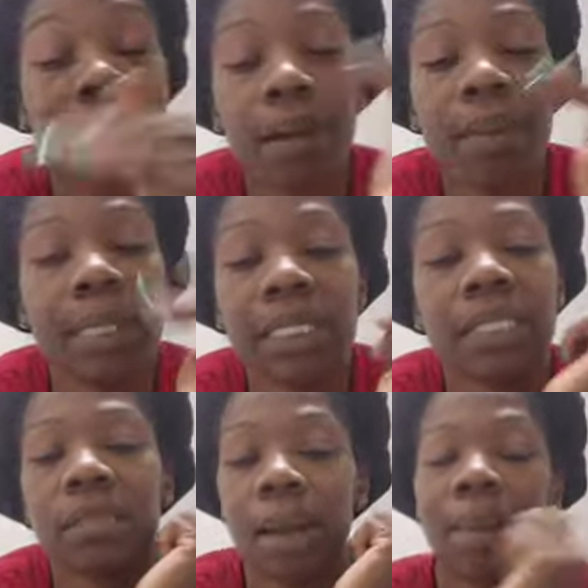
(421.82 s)
know I be
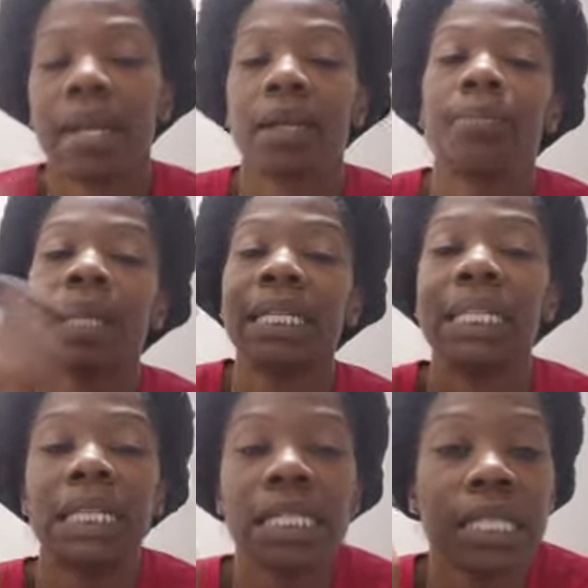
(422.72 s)
changing my mind up. And then
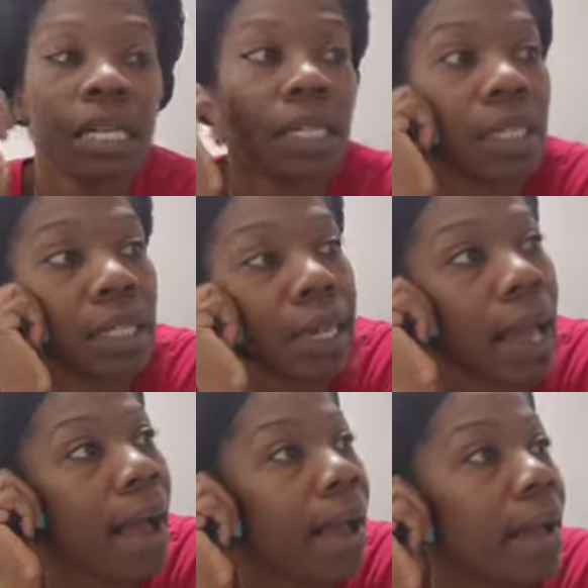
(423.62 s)
here's another thing. Like,
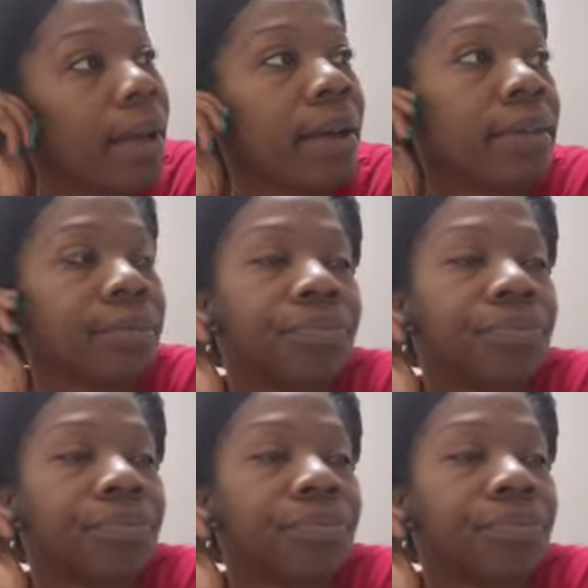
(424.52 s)
I have...